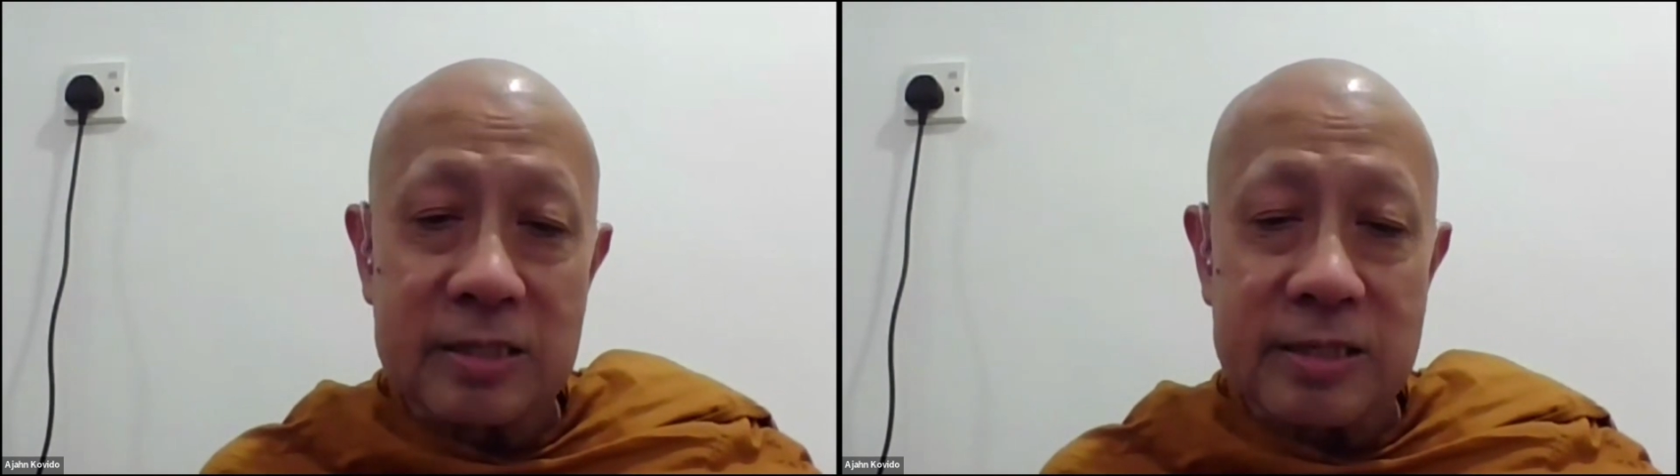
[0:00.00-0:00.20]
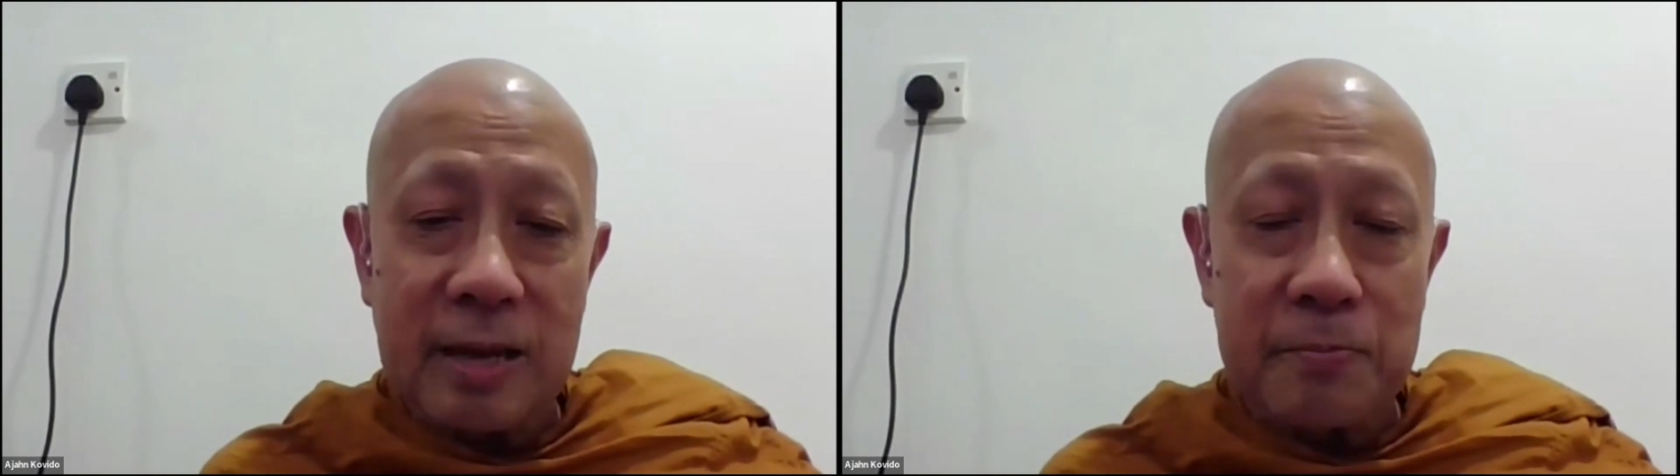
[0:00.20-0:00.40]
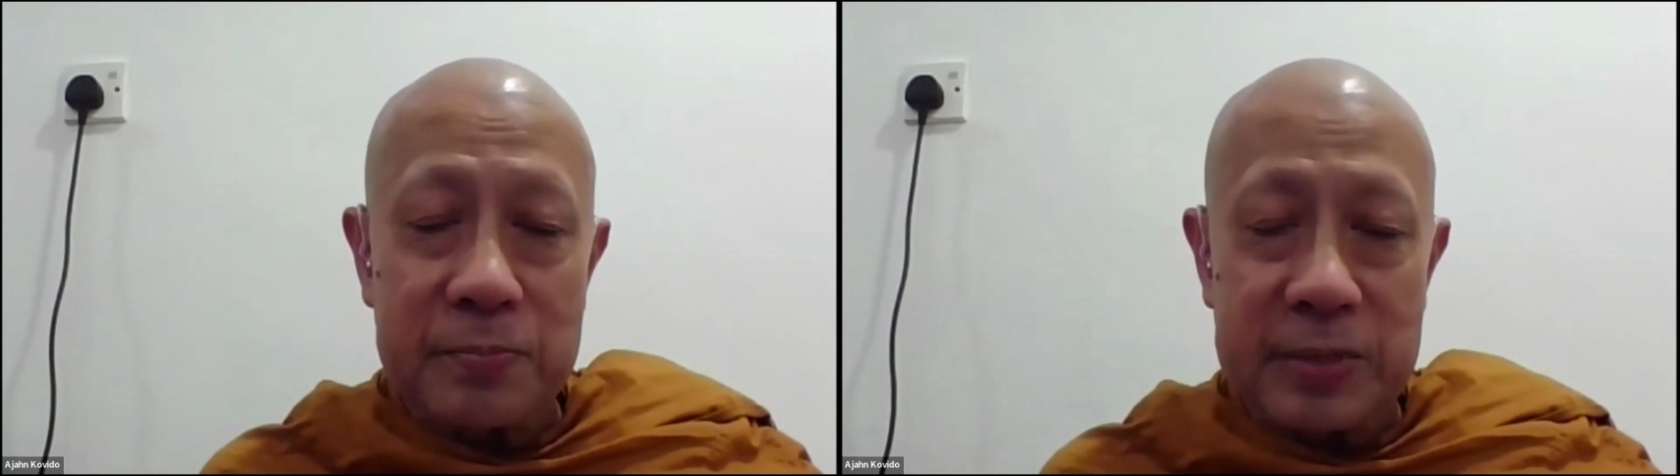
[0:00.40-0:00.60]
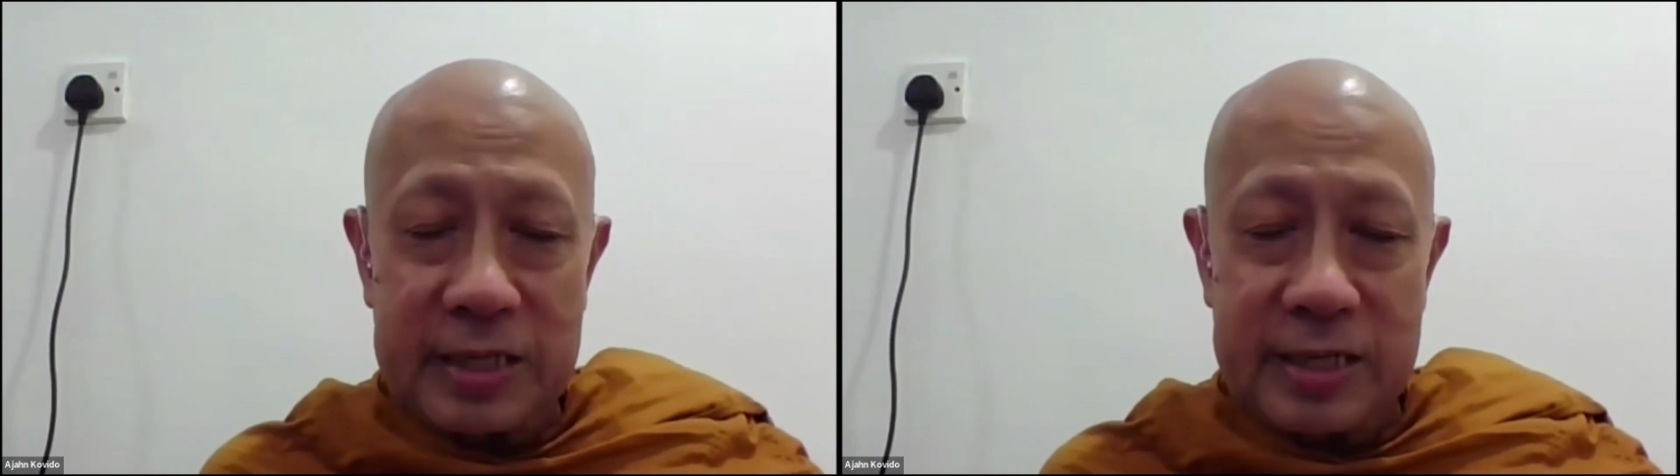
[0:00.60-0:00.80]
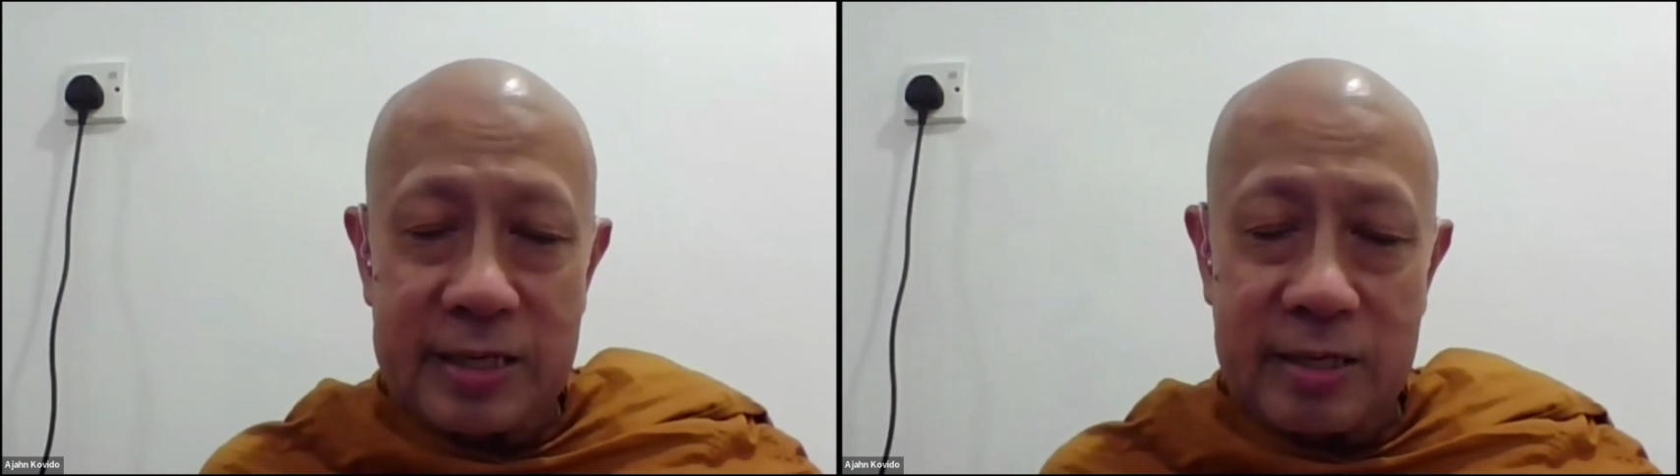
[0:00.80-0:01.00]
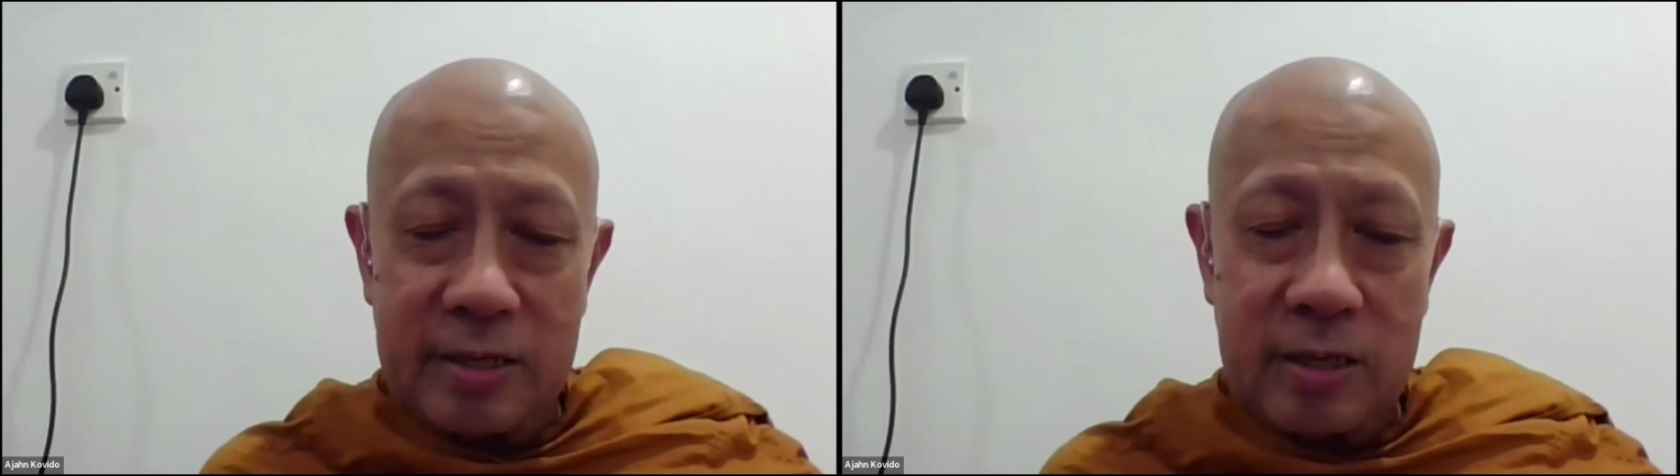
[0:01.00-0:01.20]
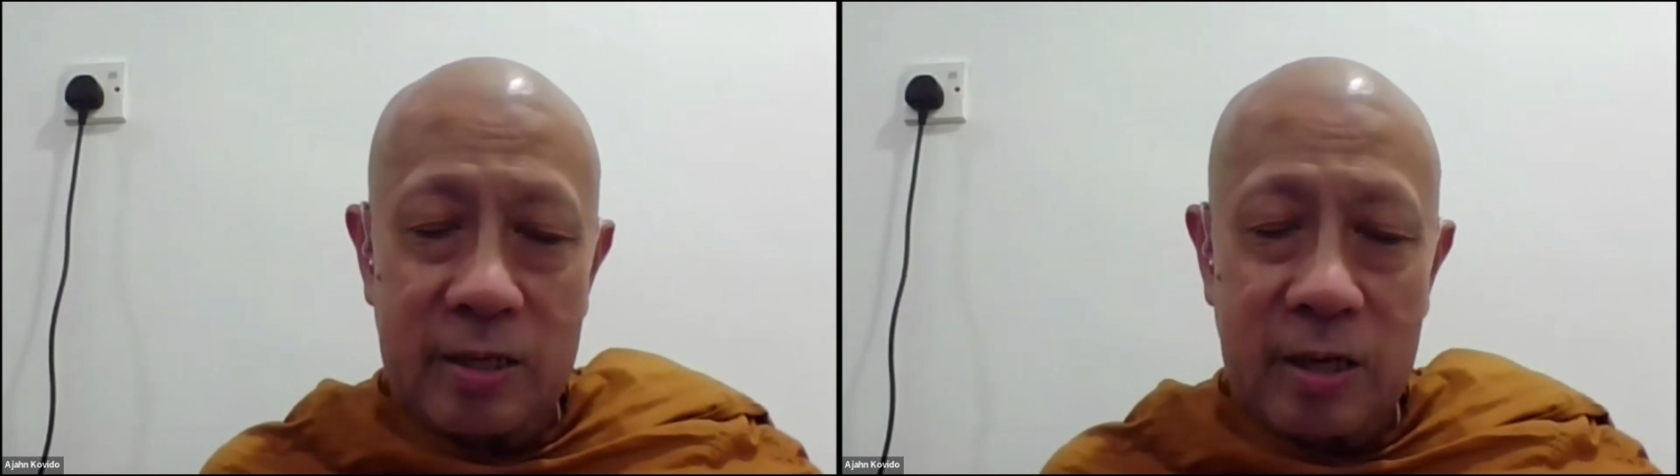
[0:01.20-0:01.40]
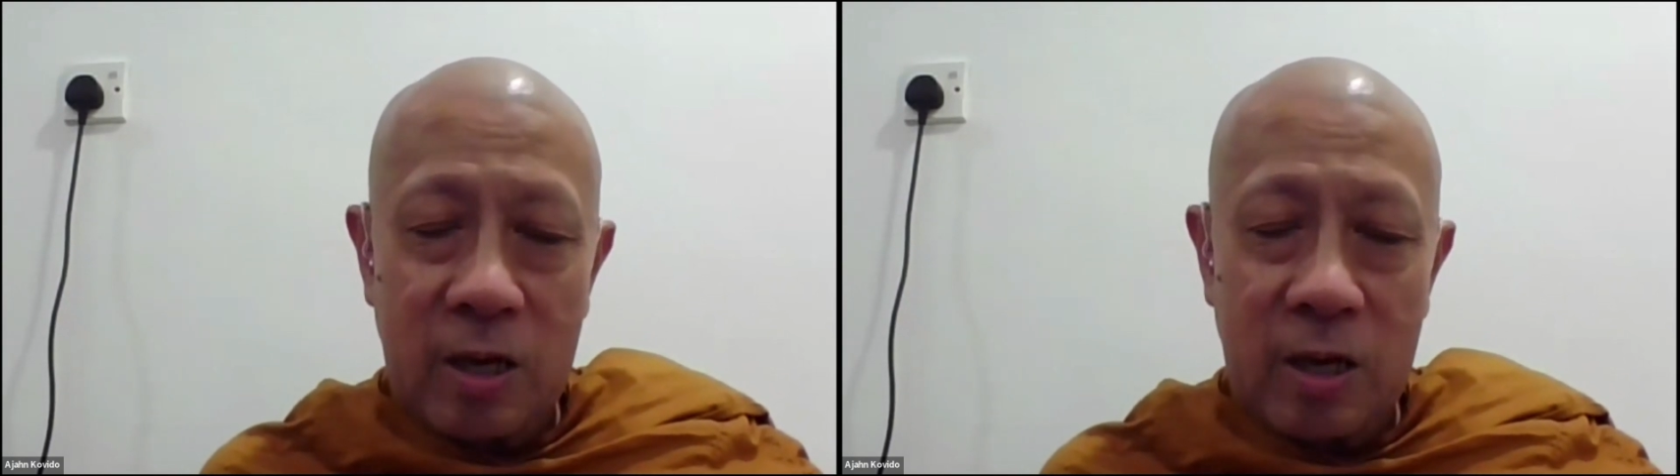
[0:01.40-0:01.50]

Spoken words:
somebody